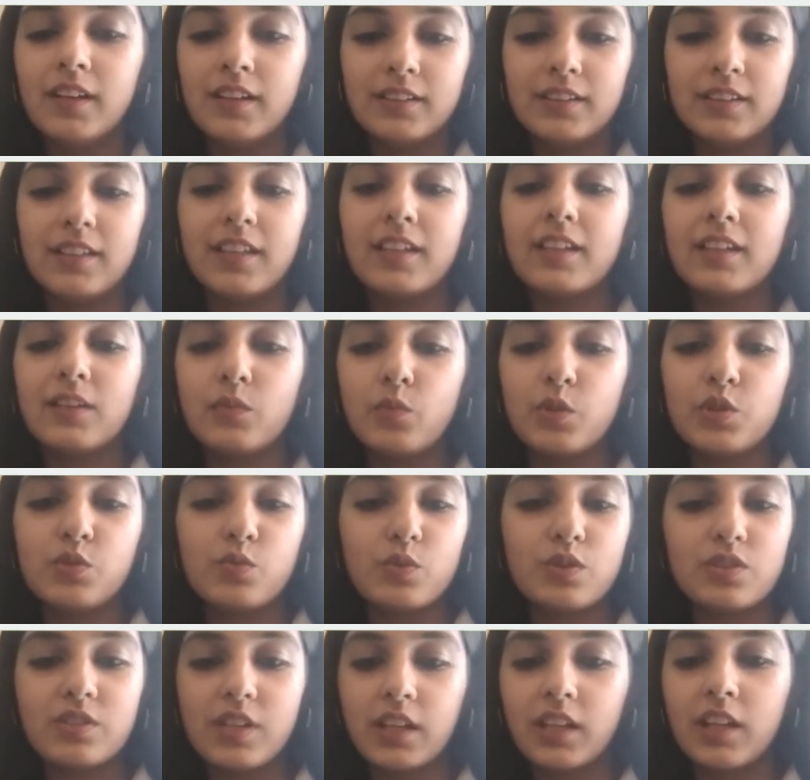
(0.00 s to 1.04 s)
thing which
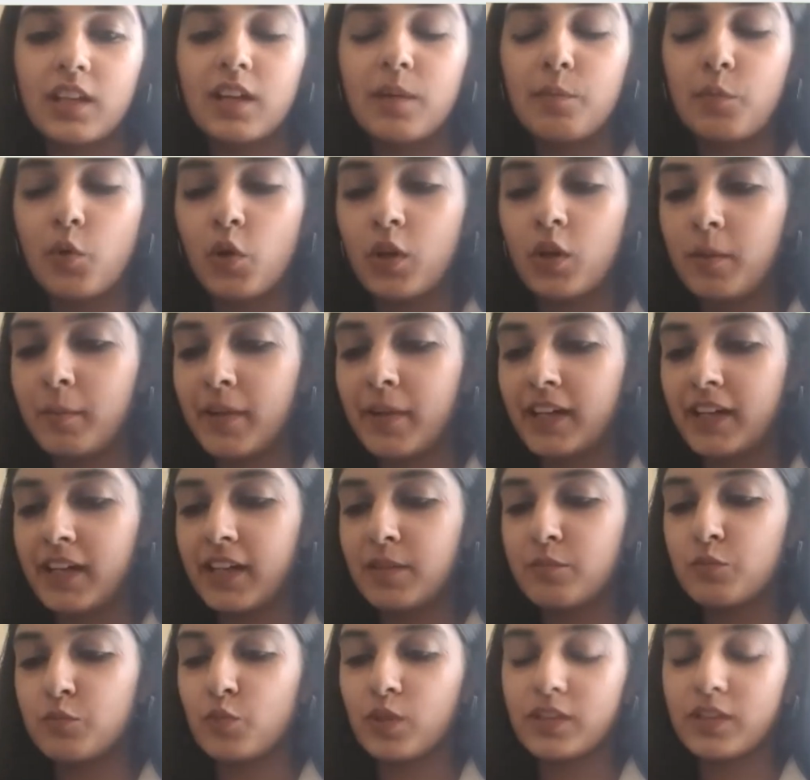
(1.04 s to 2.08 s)
was taking up all of my
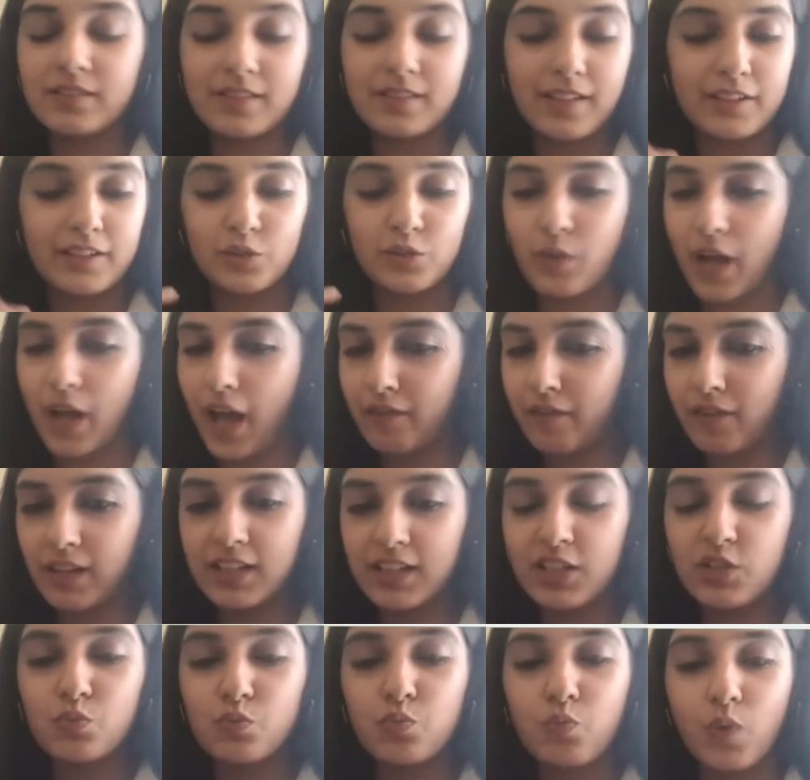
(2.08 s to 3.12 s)
time. So I decided to have at
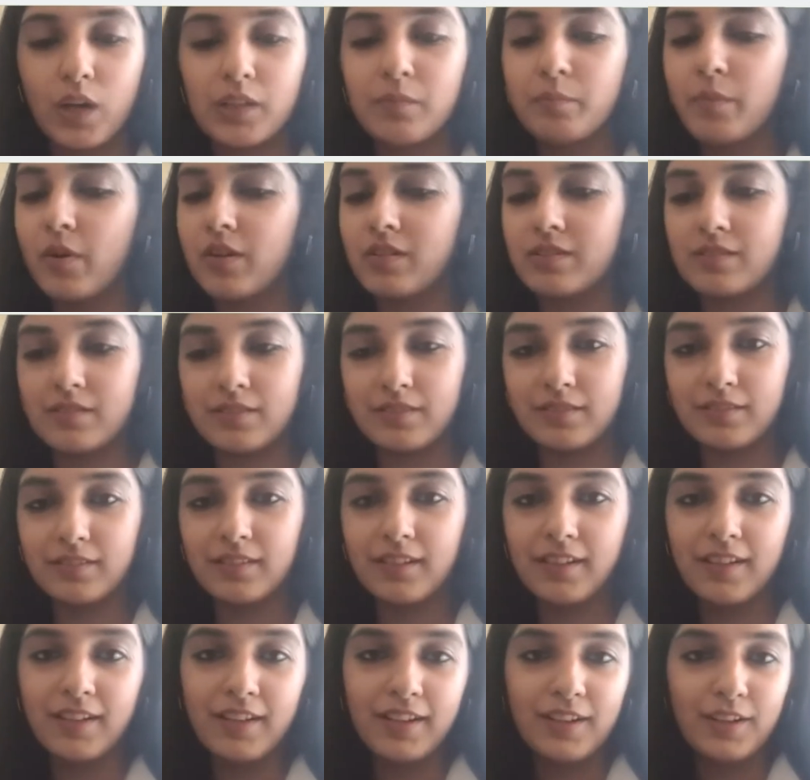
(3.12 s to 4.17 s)
least one person
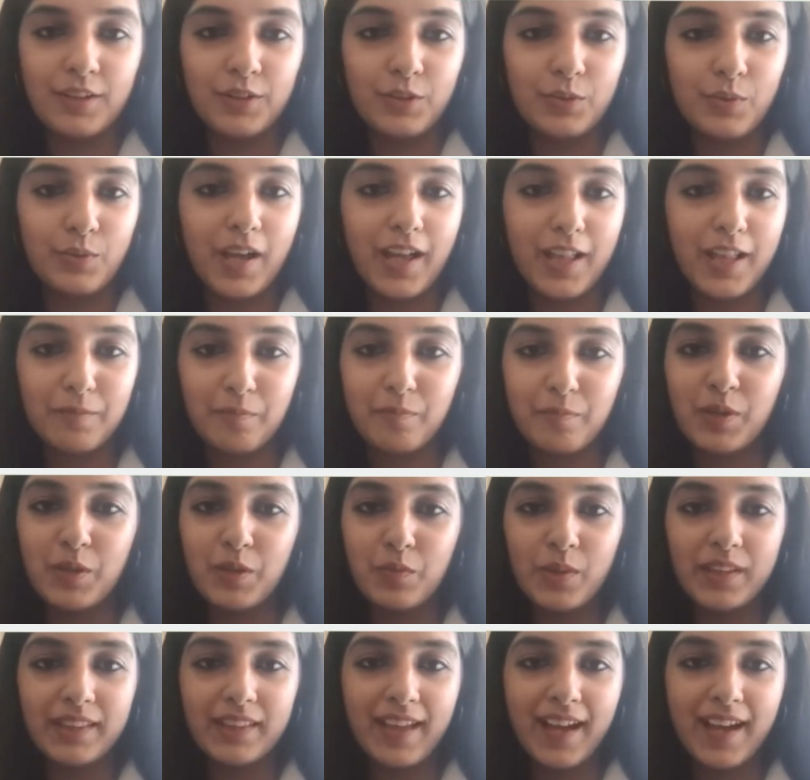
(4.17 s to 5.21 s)
to help me
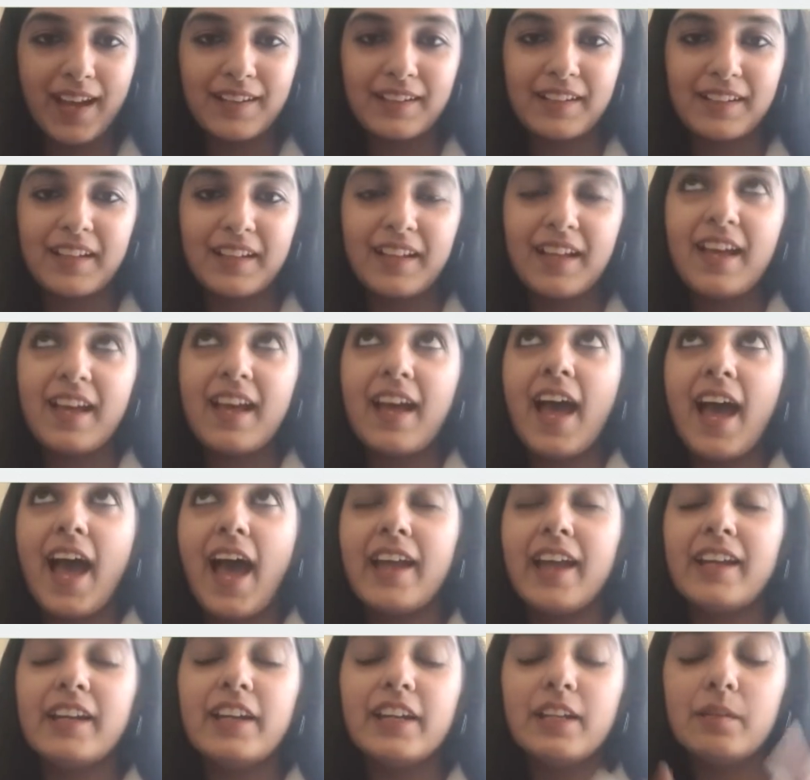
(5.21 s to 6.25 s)
with that,
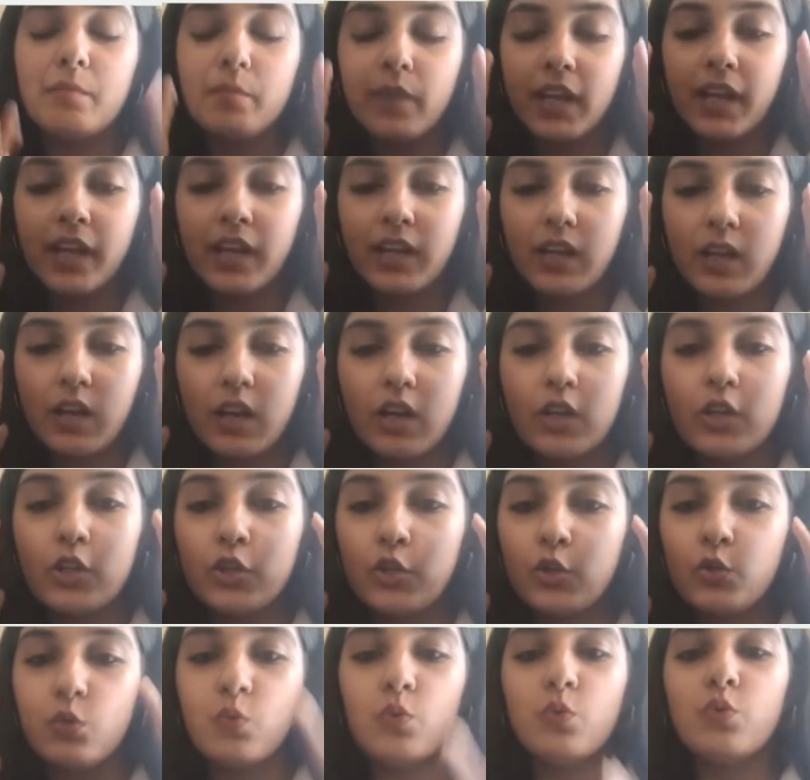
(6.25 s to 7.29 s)
and it made a
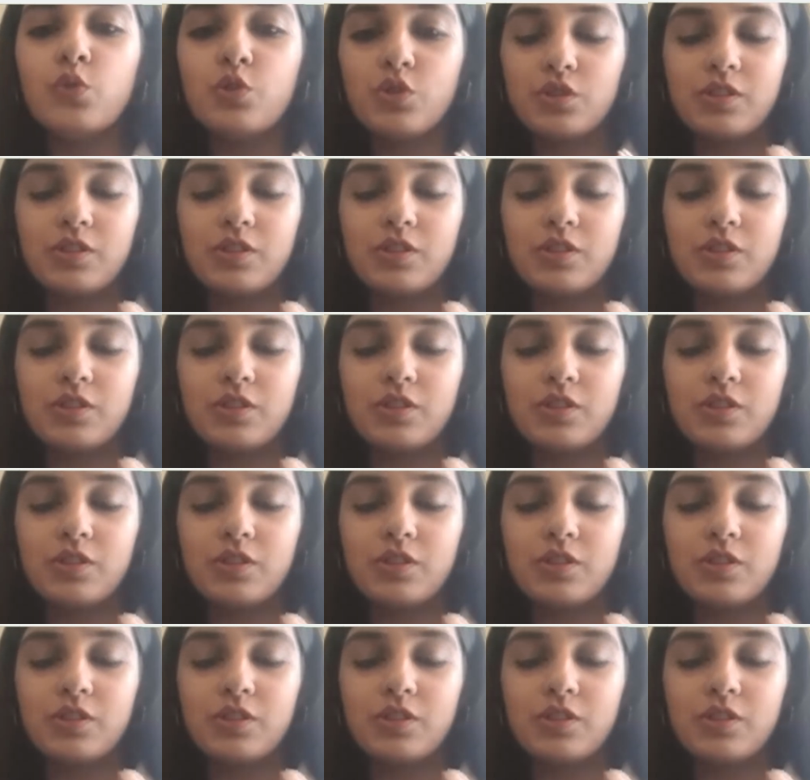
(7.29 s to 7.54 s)
huge